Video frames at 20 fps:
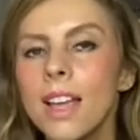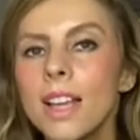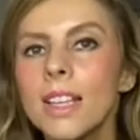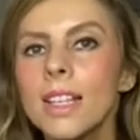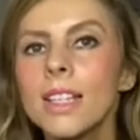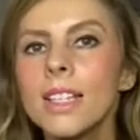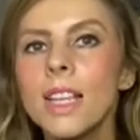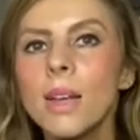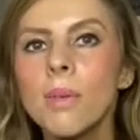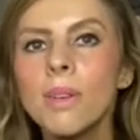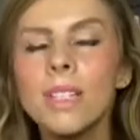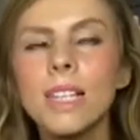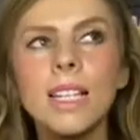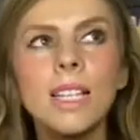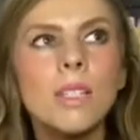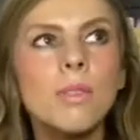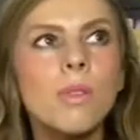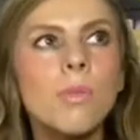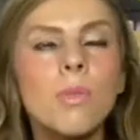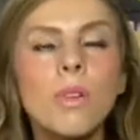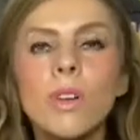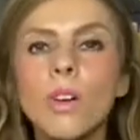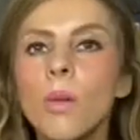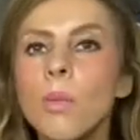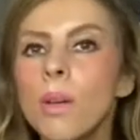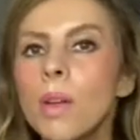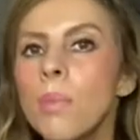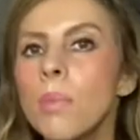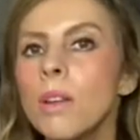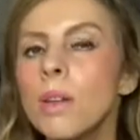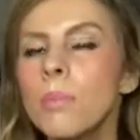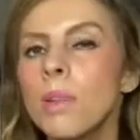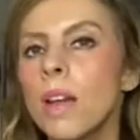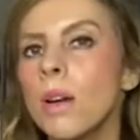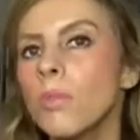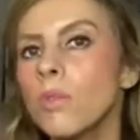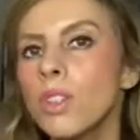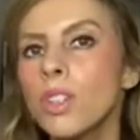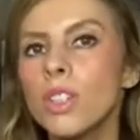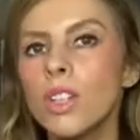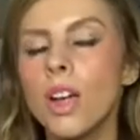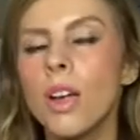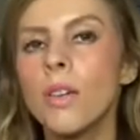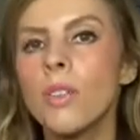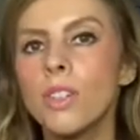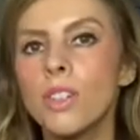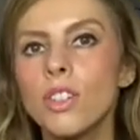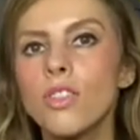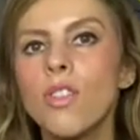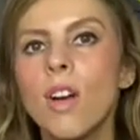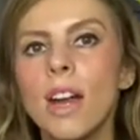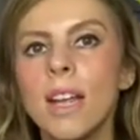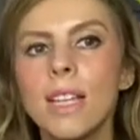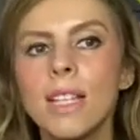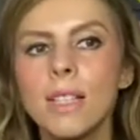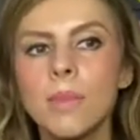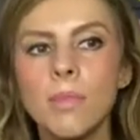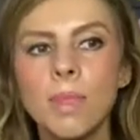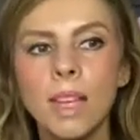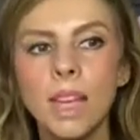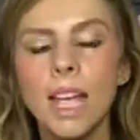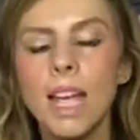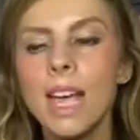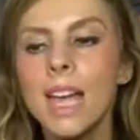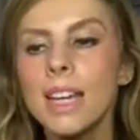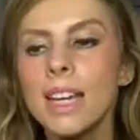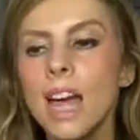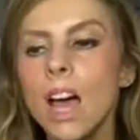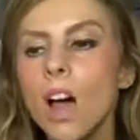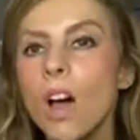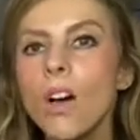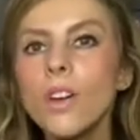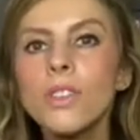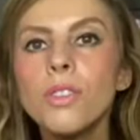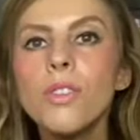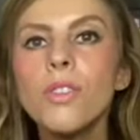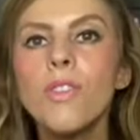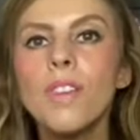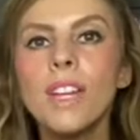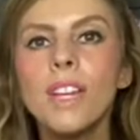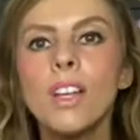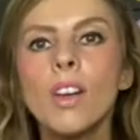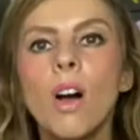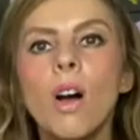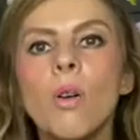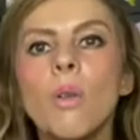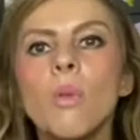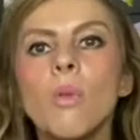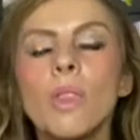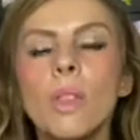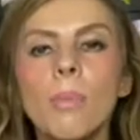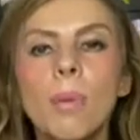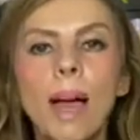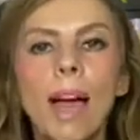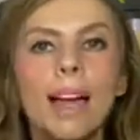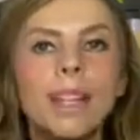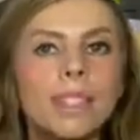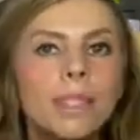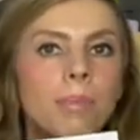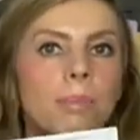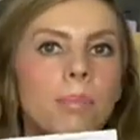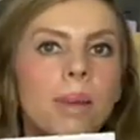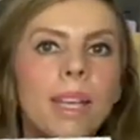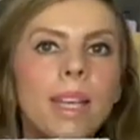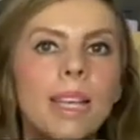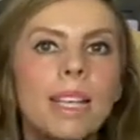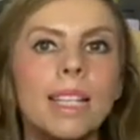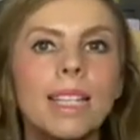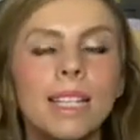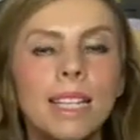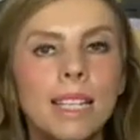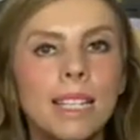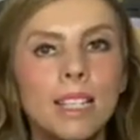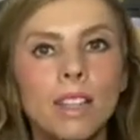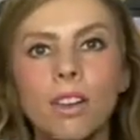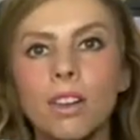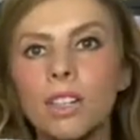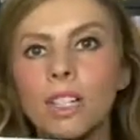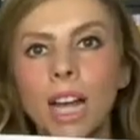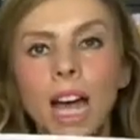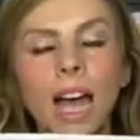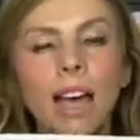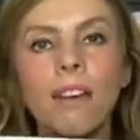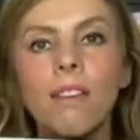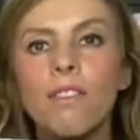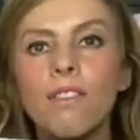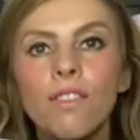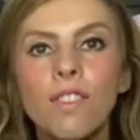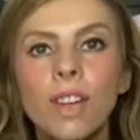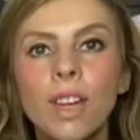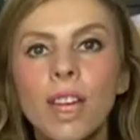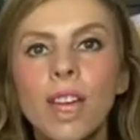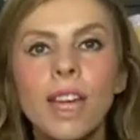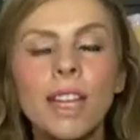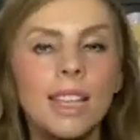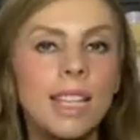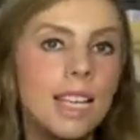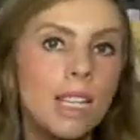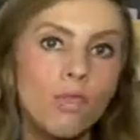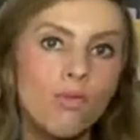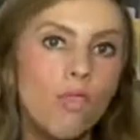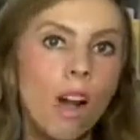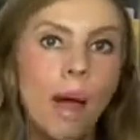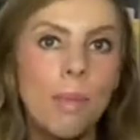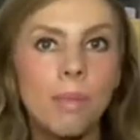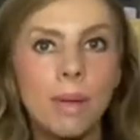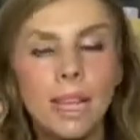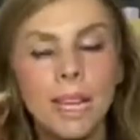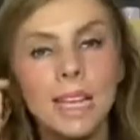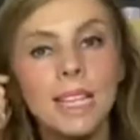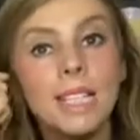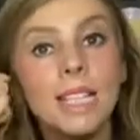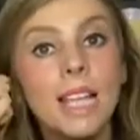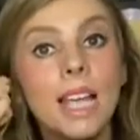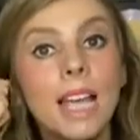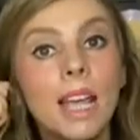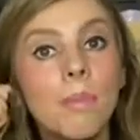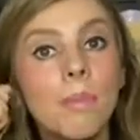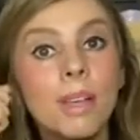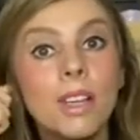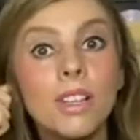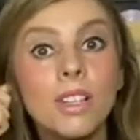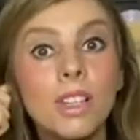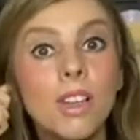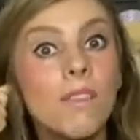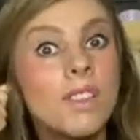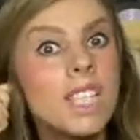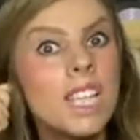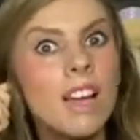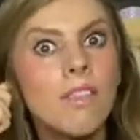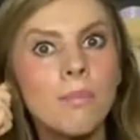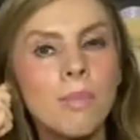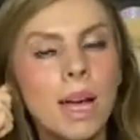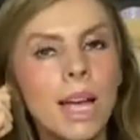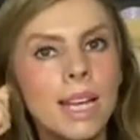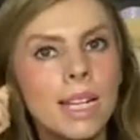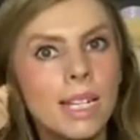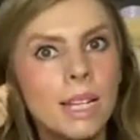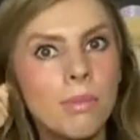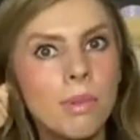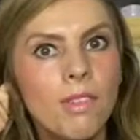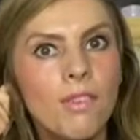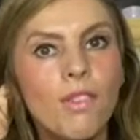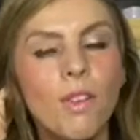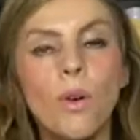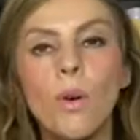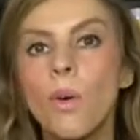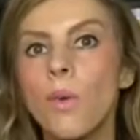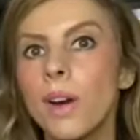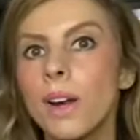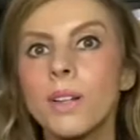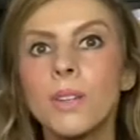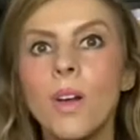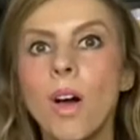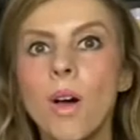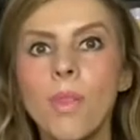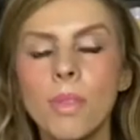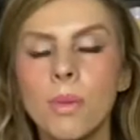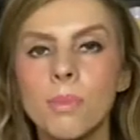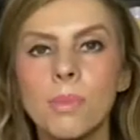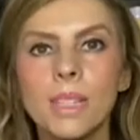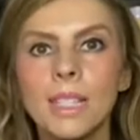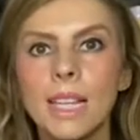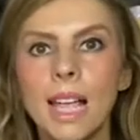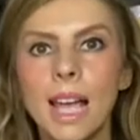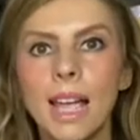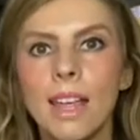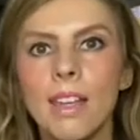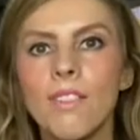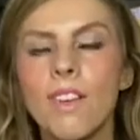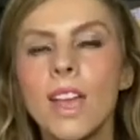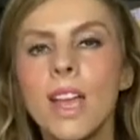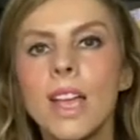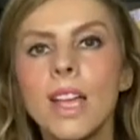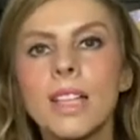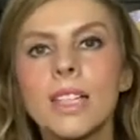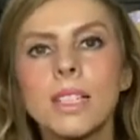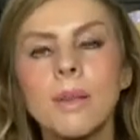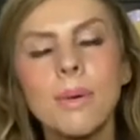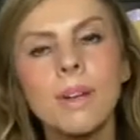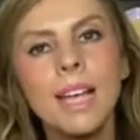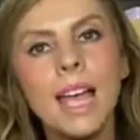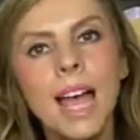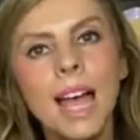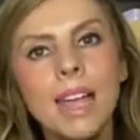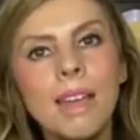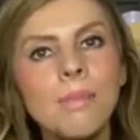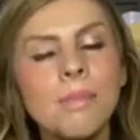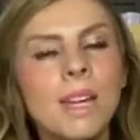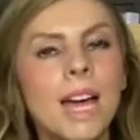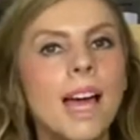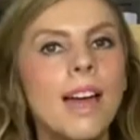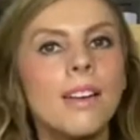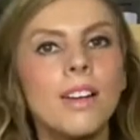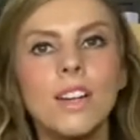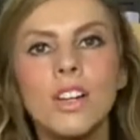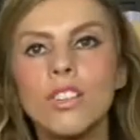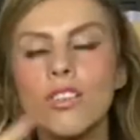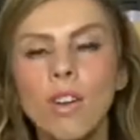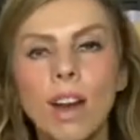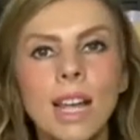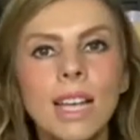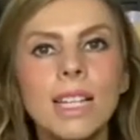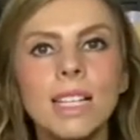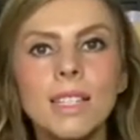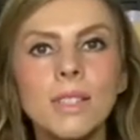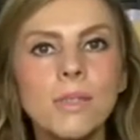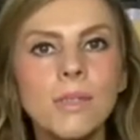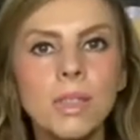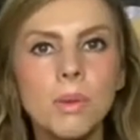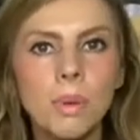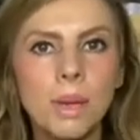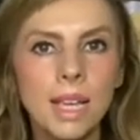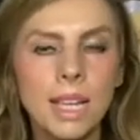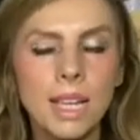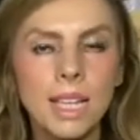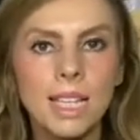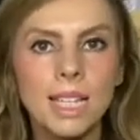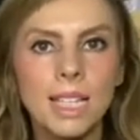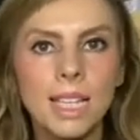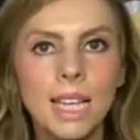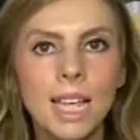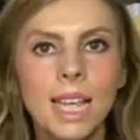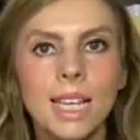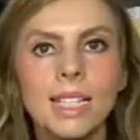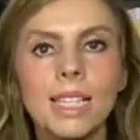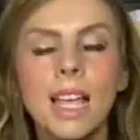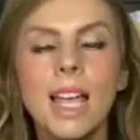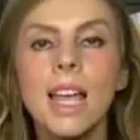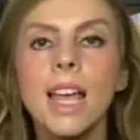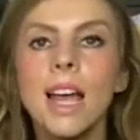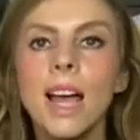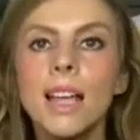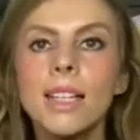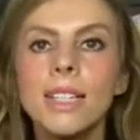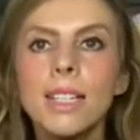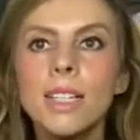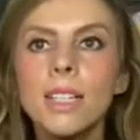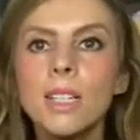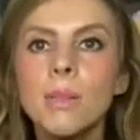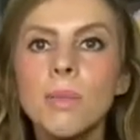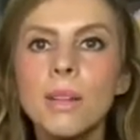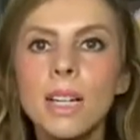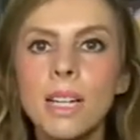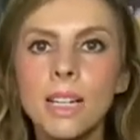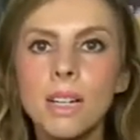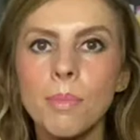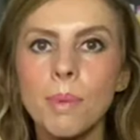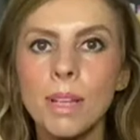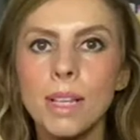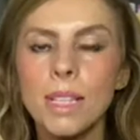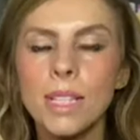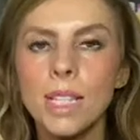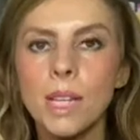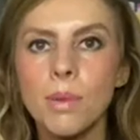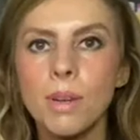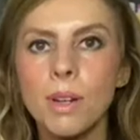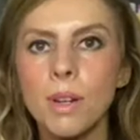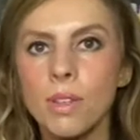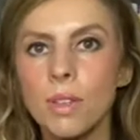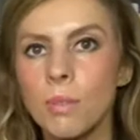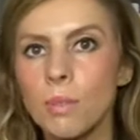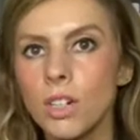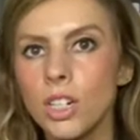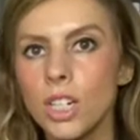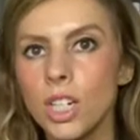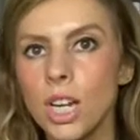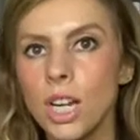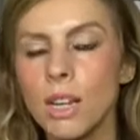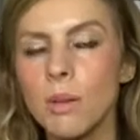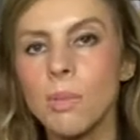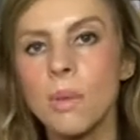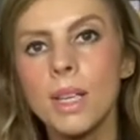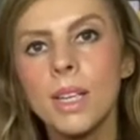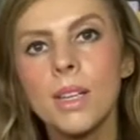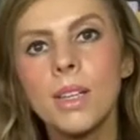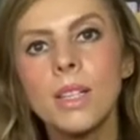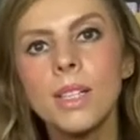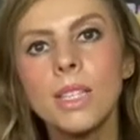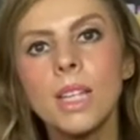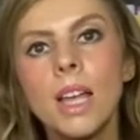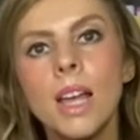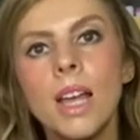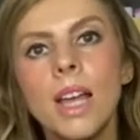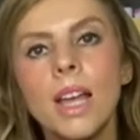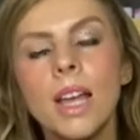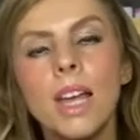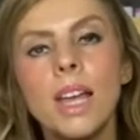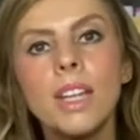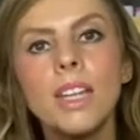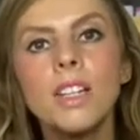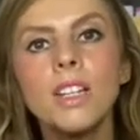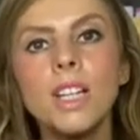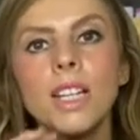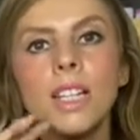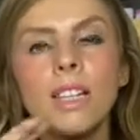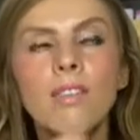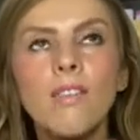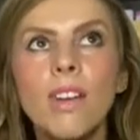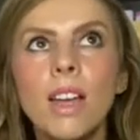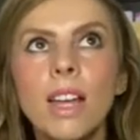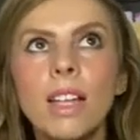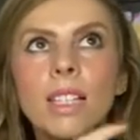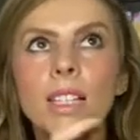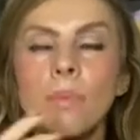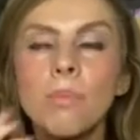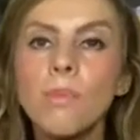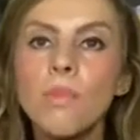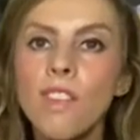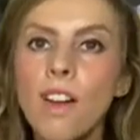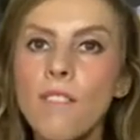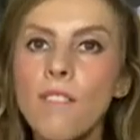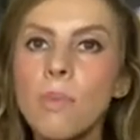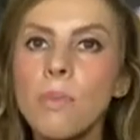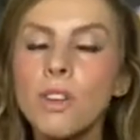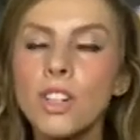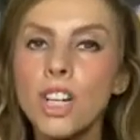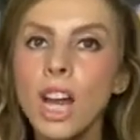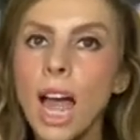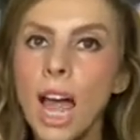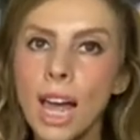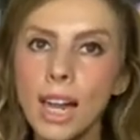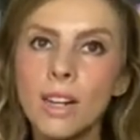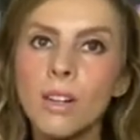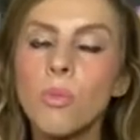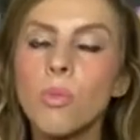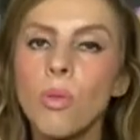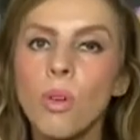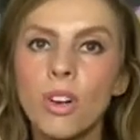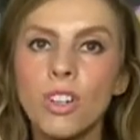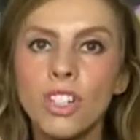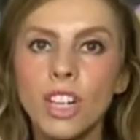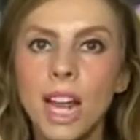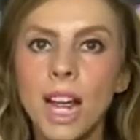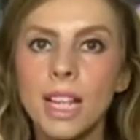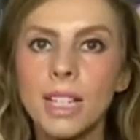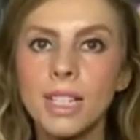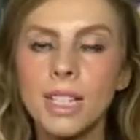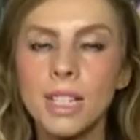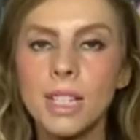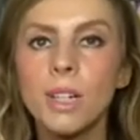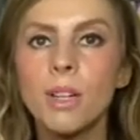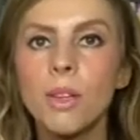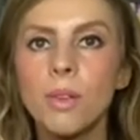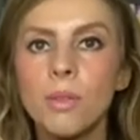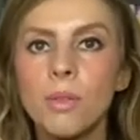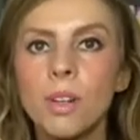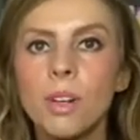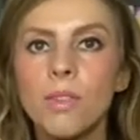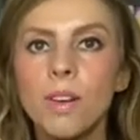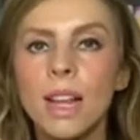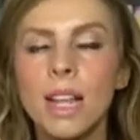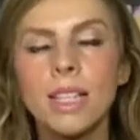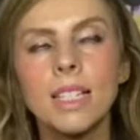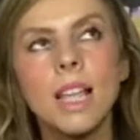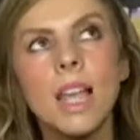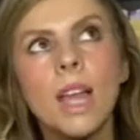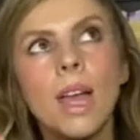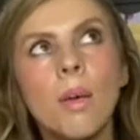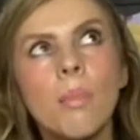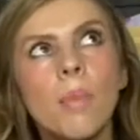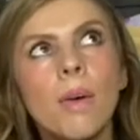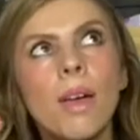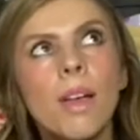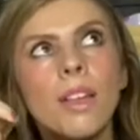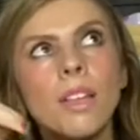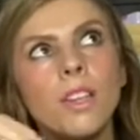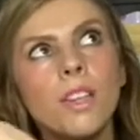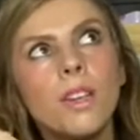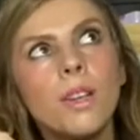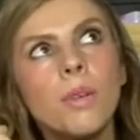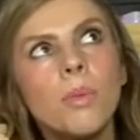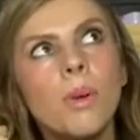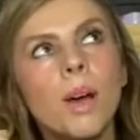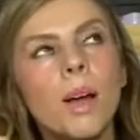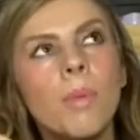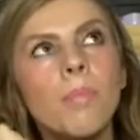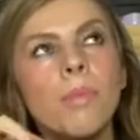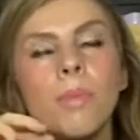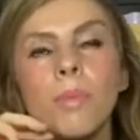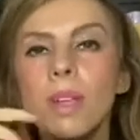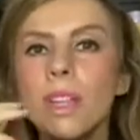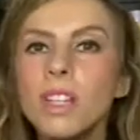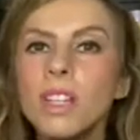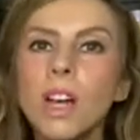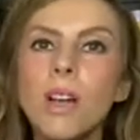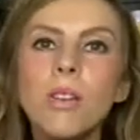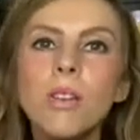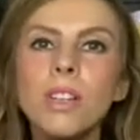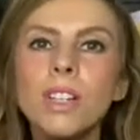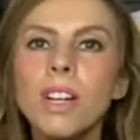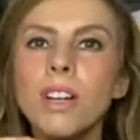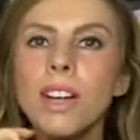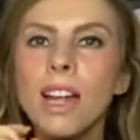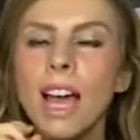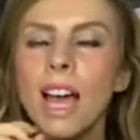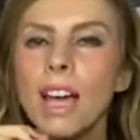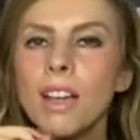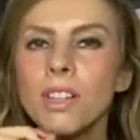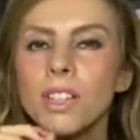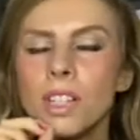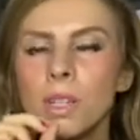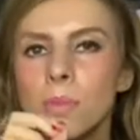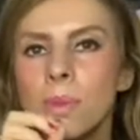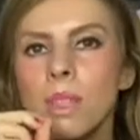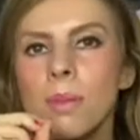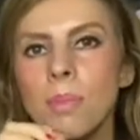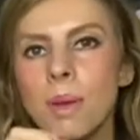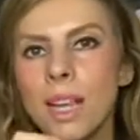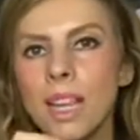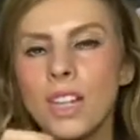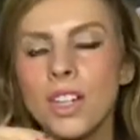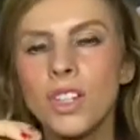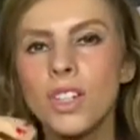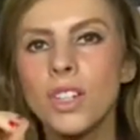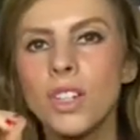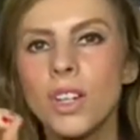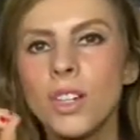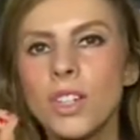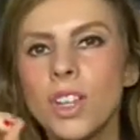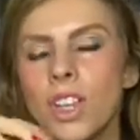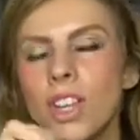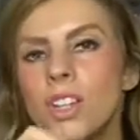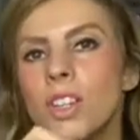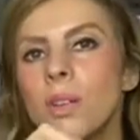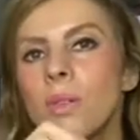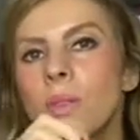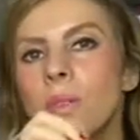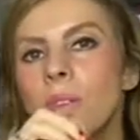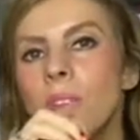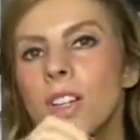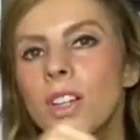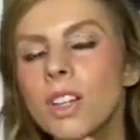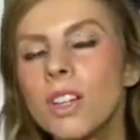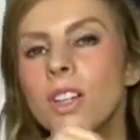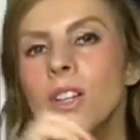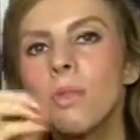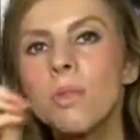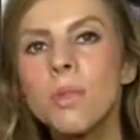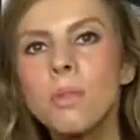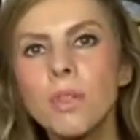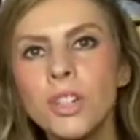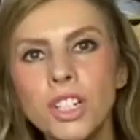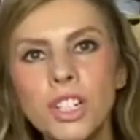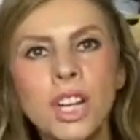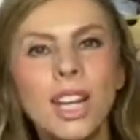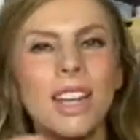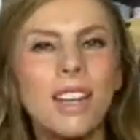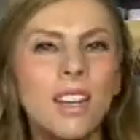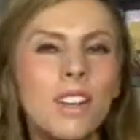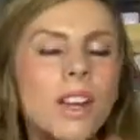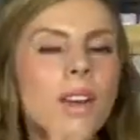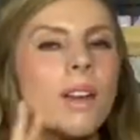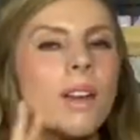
So I said to him, look, I'll be up in a minute. I'm just going to try something. Now I'd already got all the pattern pieces cut out for this rabbit because obviously I've made it before and i got them safe. So I came down and I traced all the pieces. I did do a little bit of sewing on the machine because you, it's a it's a very much a hand project the Luna is, but you um, but you don't you don't have some of the bitch that you do you can do on the machine you don't